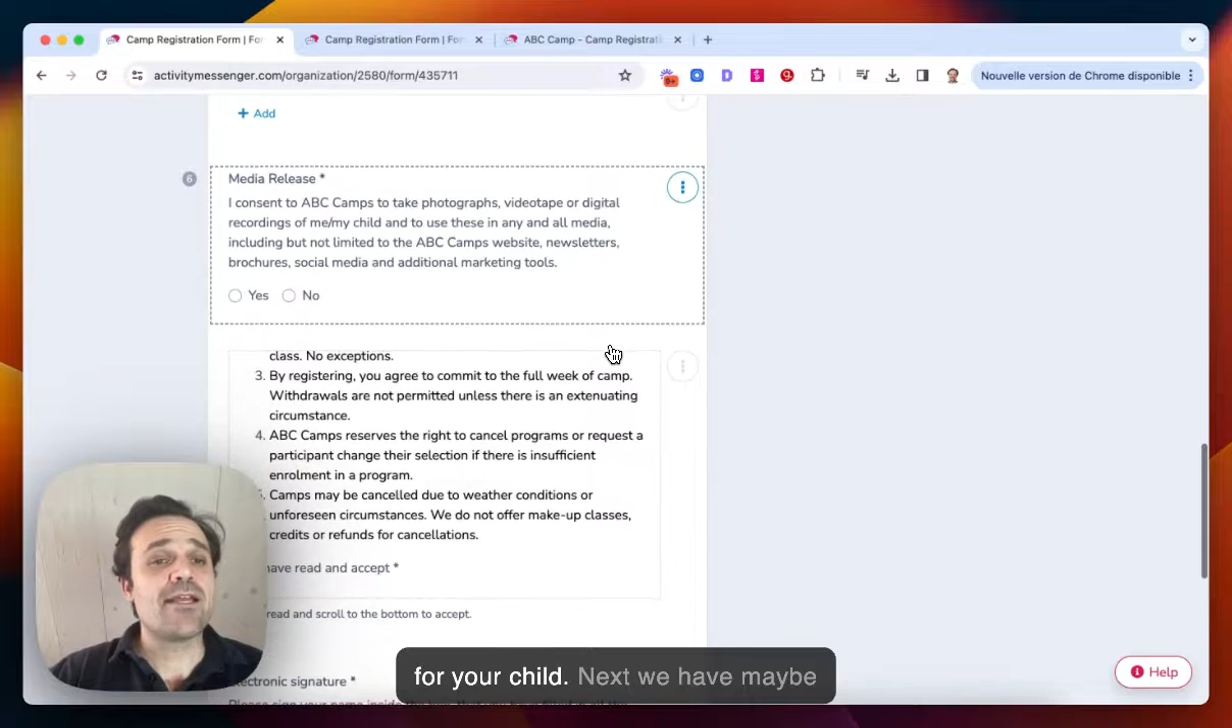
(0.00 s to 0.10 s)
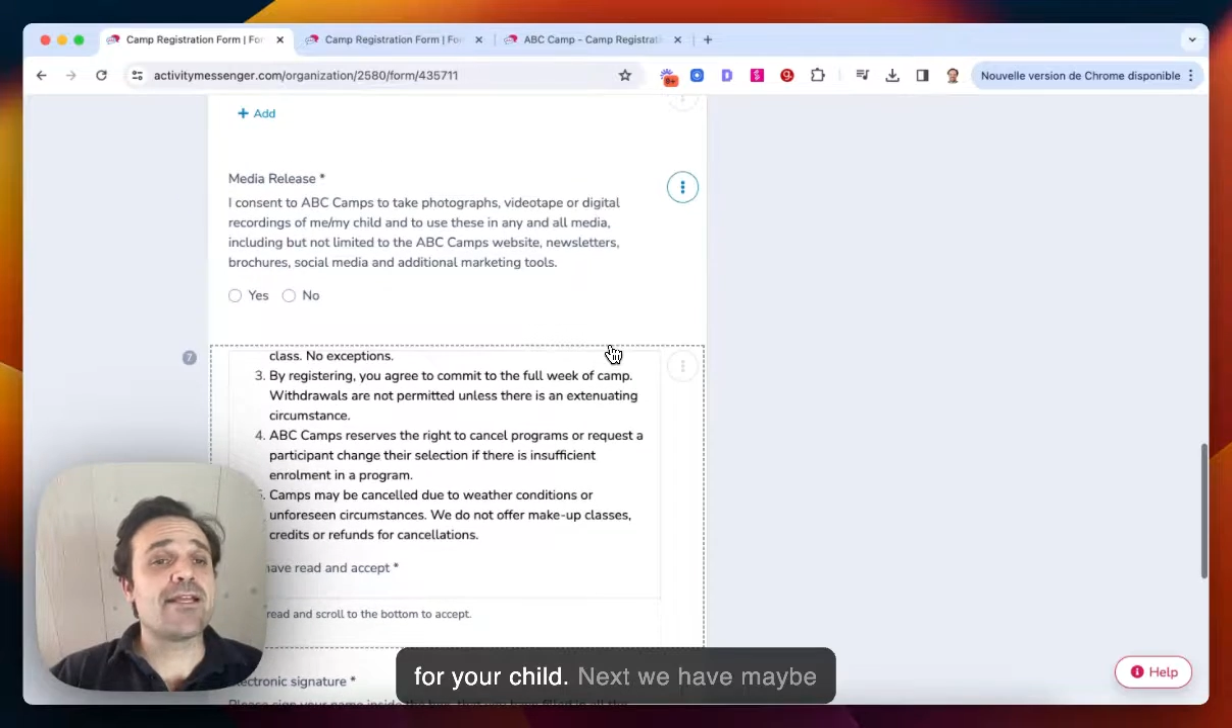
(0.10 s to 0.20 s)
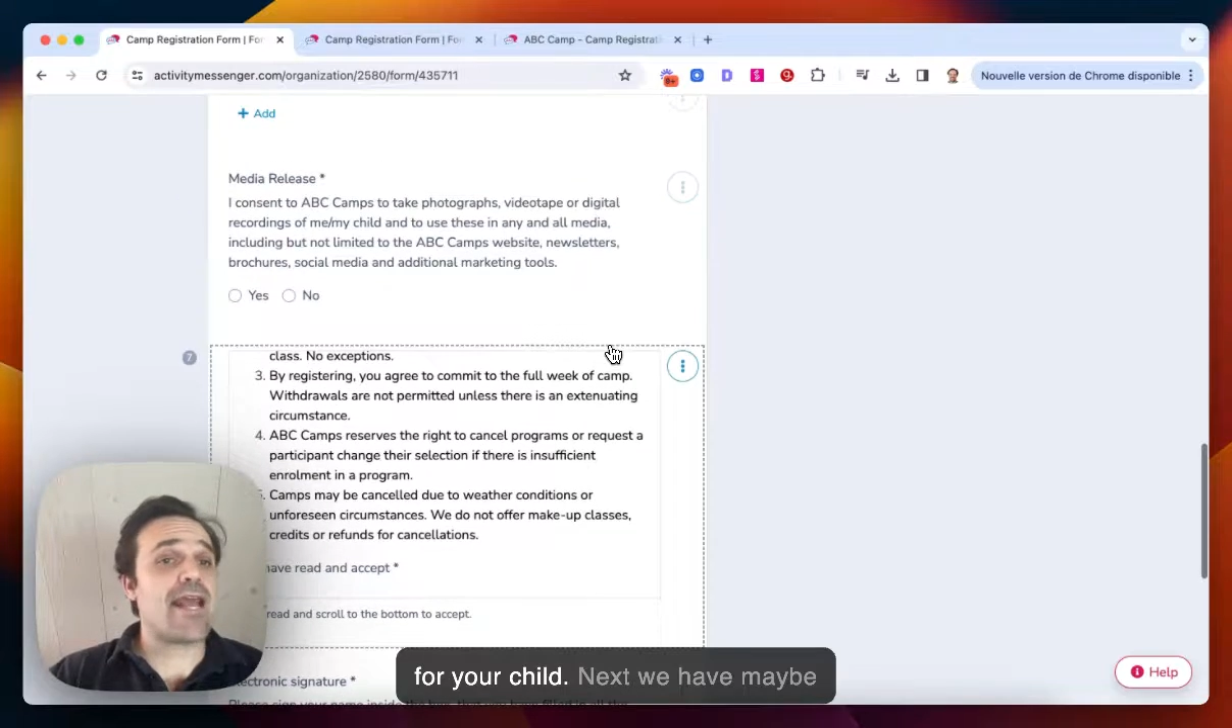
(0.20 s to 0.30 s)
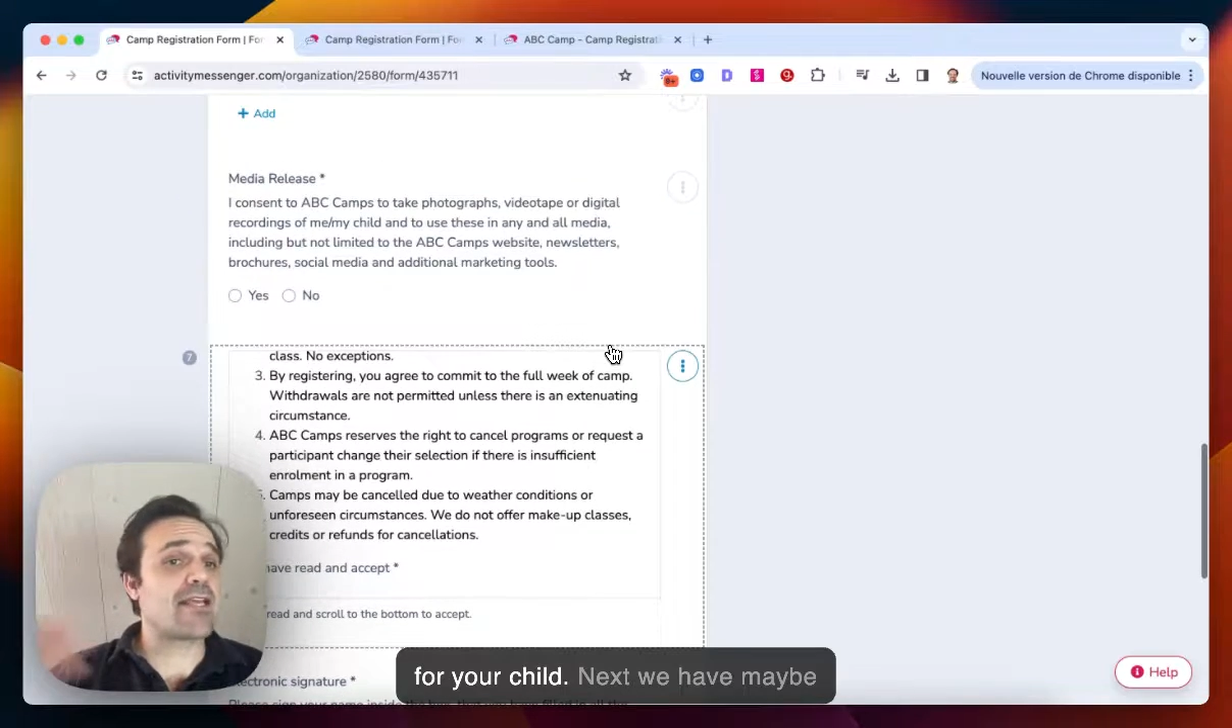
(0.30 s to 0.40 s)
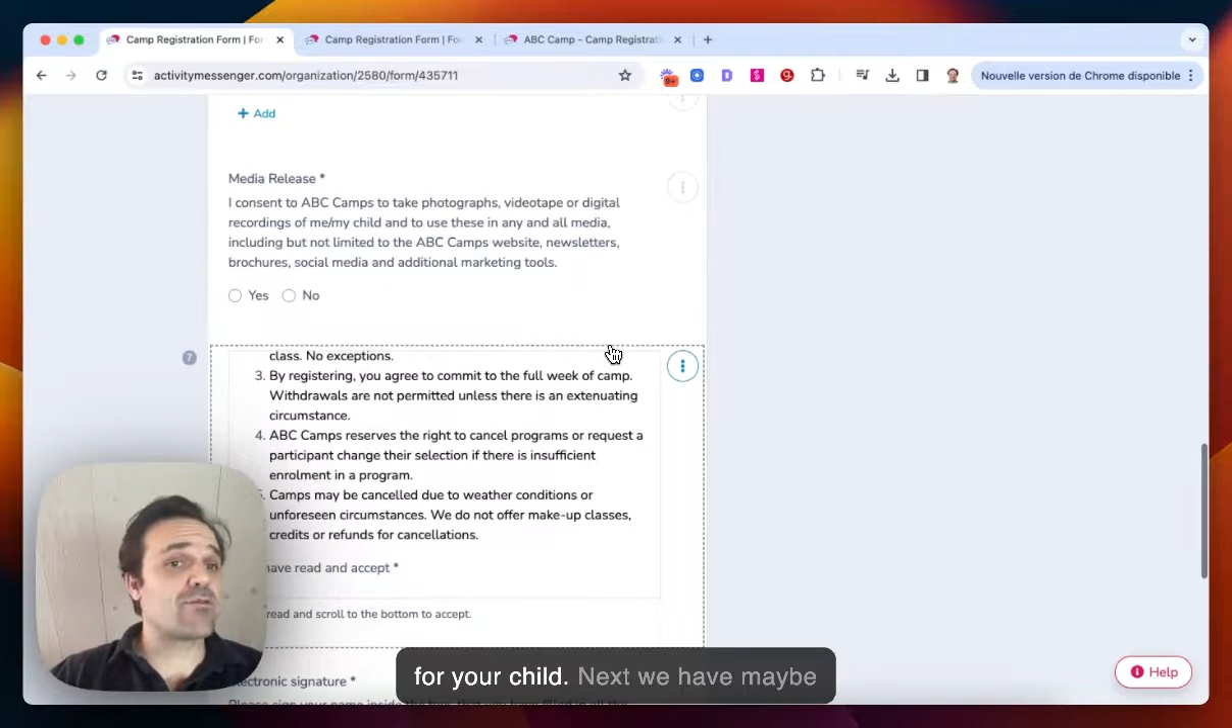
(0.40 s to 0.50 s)

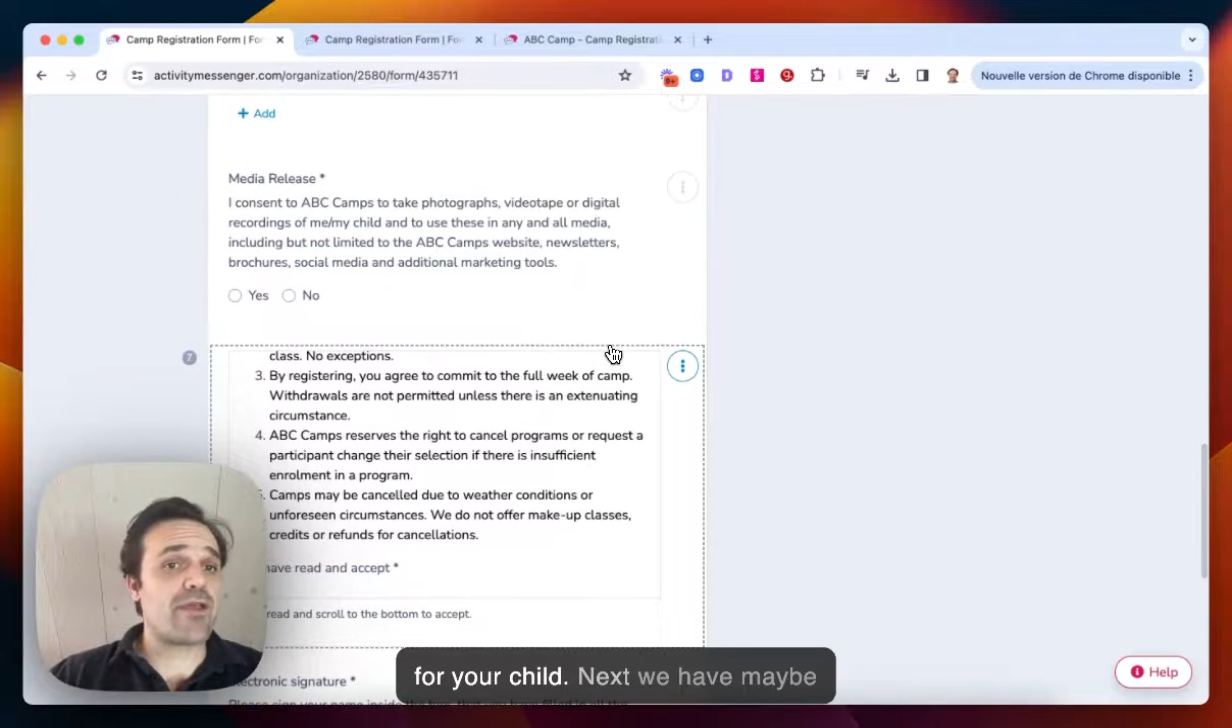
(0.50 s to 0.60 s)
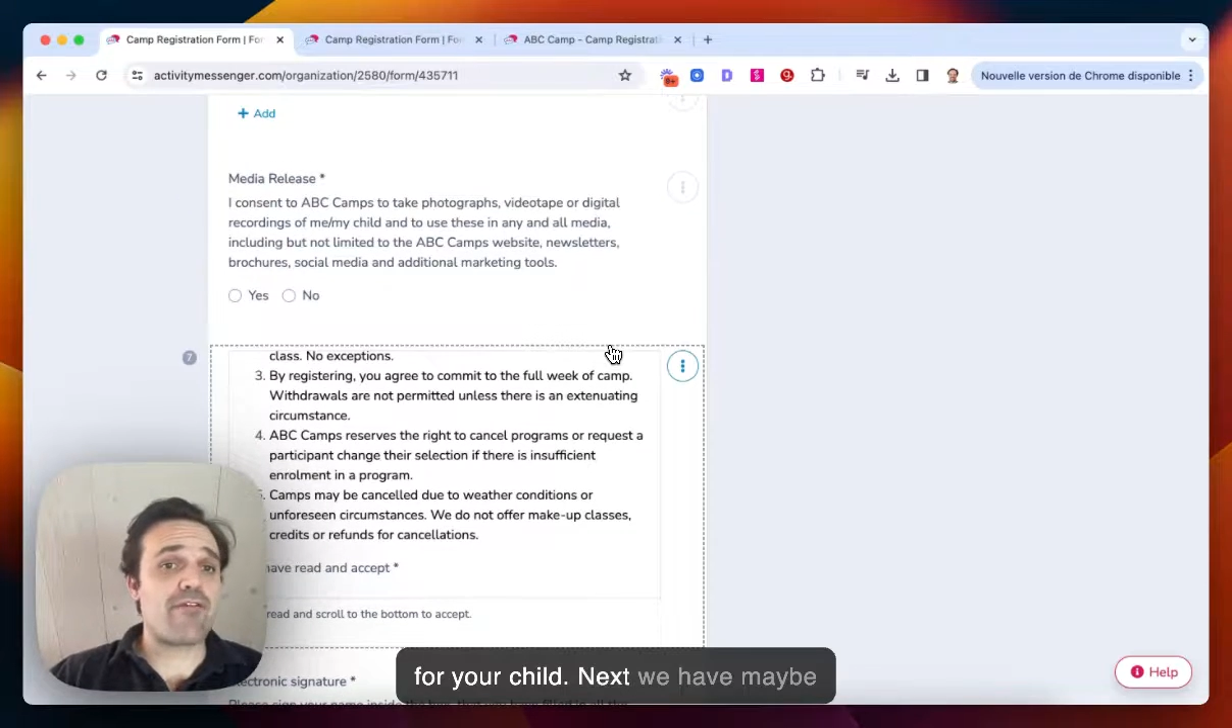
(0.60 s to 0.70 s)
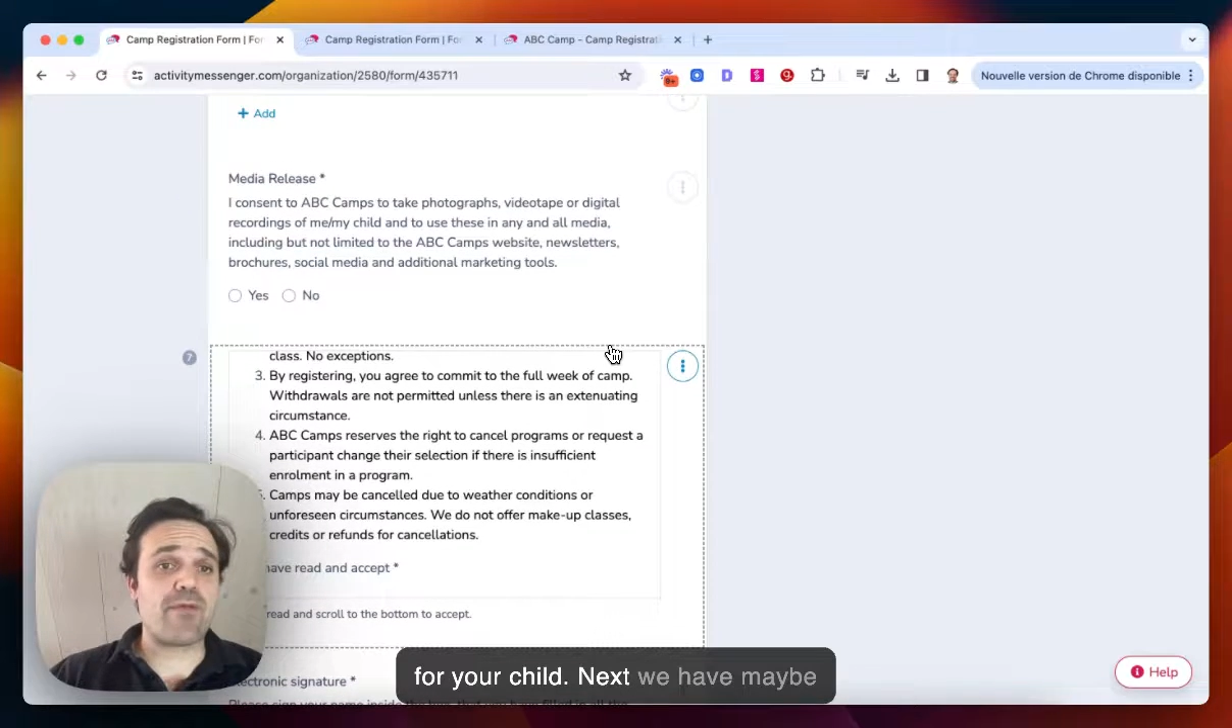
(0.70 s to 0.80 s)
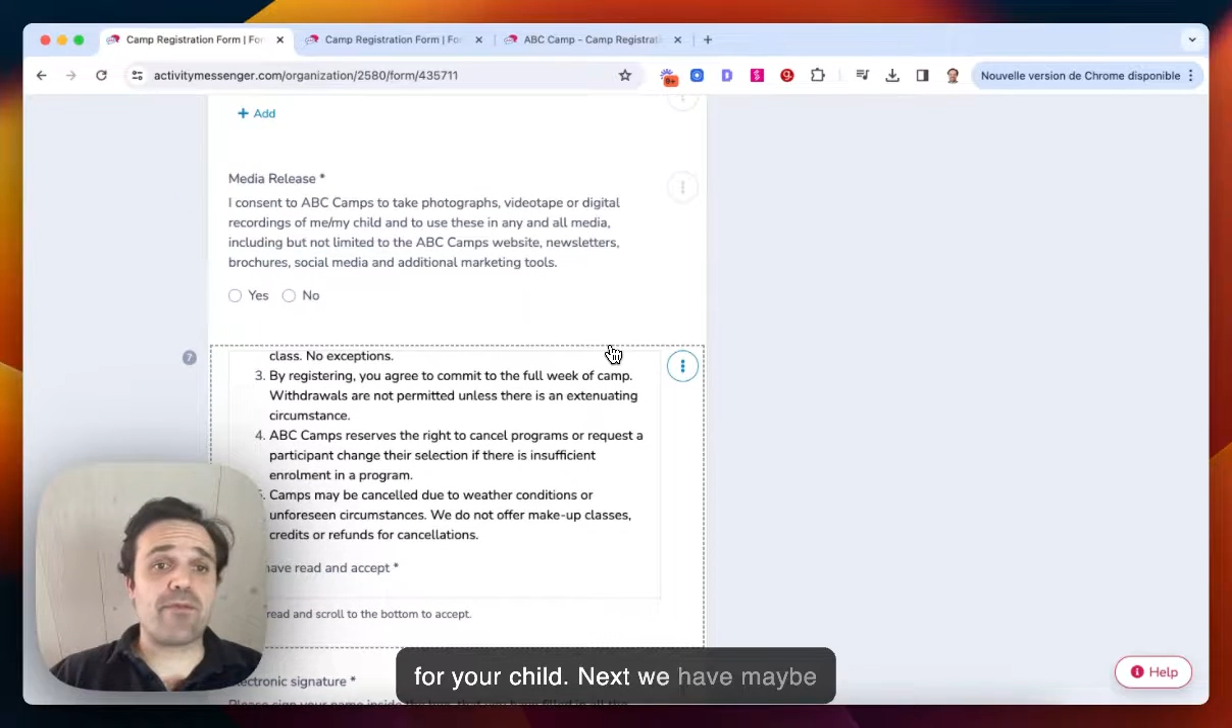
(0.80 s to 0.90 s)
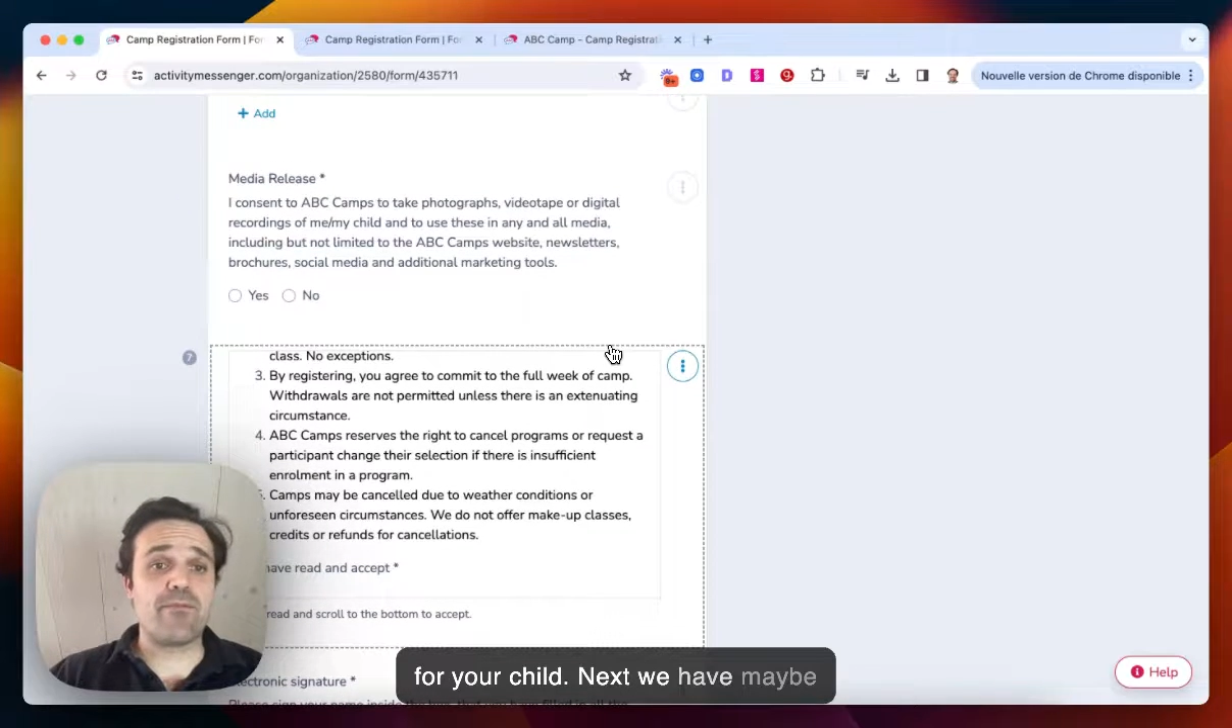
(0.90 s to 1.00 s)
Next, we
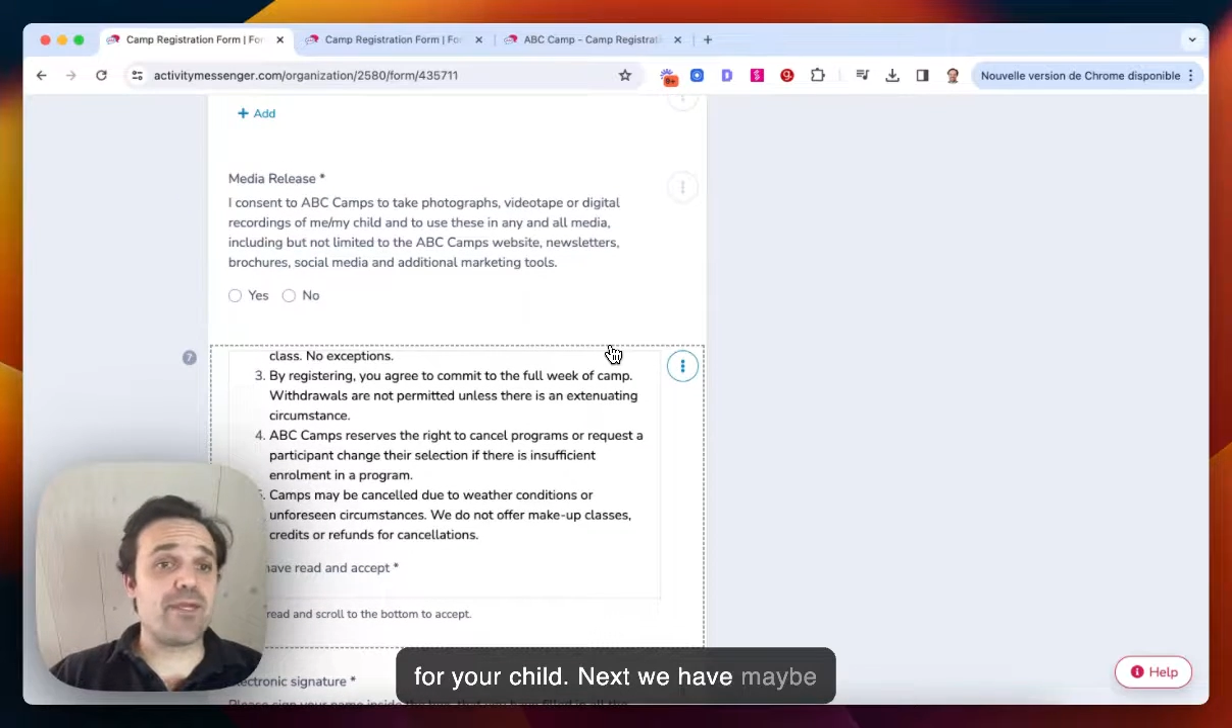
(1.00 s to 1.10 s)
have maybe